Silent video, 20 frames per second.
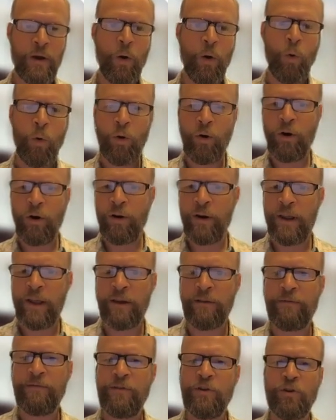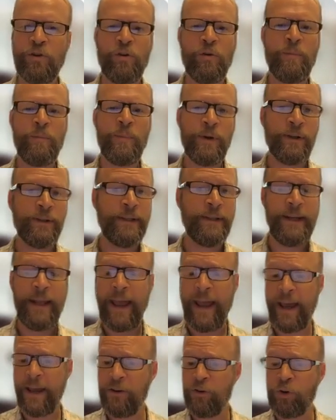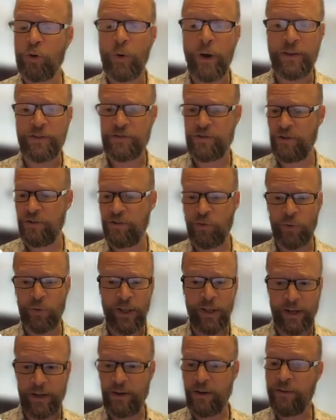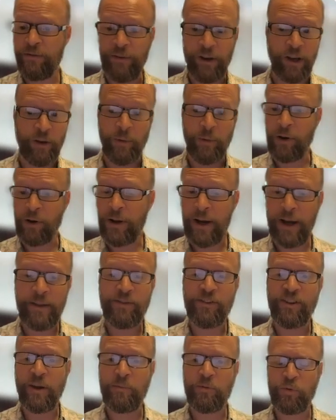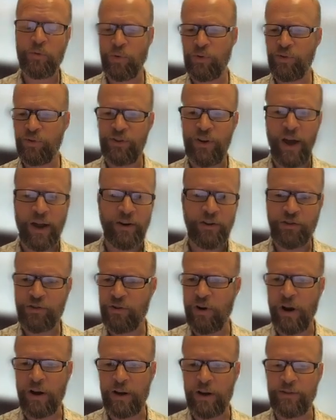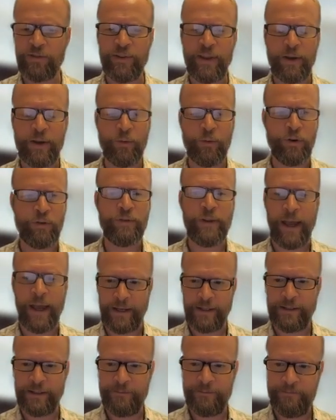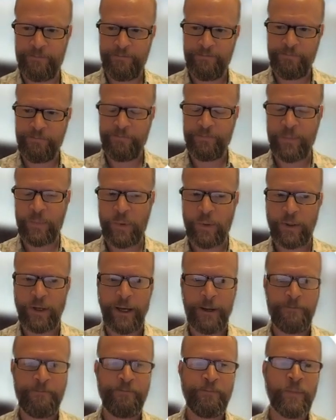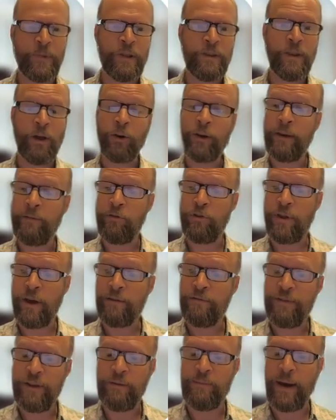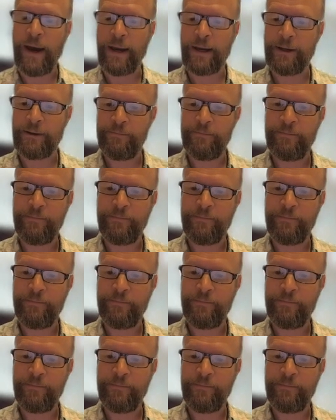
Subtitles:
Or if your ability to handle questions related to fundamental concepts was not as strong as they would have liked. Okay. They'll give you that feedback.